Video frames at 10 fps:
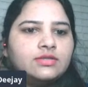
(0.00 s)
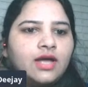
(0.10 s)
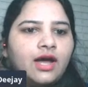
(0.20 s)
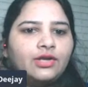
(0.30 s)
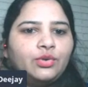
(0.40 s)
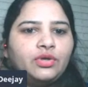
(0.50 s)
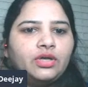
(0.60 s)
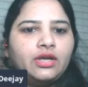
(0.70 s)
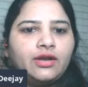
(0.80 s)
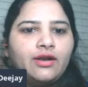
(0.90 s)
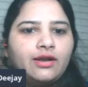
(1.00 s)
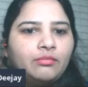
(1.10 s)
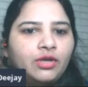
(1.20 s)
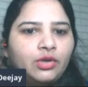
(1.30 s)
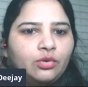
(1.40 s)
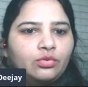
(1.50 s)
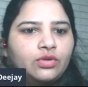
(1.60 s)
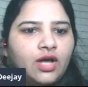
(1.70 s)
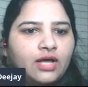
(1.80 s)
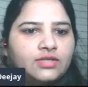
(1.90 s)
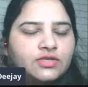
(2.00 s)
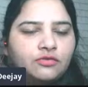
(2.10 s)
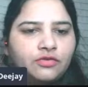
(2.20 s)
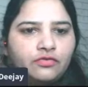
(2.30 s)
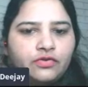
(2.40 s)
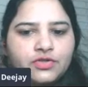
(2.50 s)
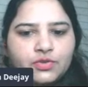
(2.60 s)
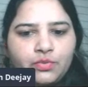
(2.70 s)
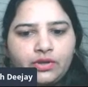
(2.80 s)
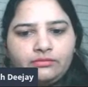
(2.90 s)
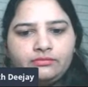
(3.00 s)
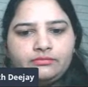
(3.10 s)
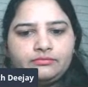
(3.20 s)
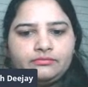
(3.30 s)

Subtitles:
Start doing it and let me know the answer of the first one.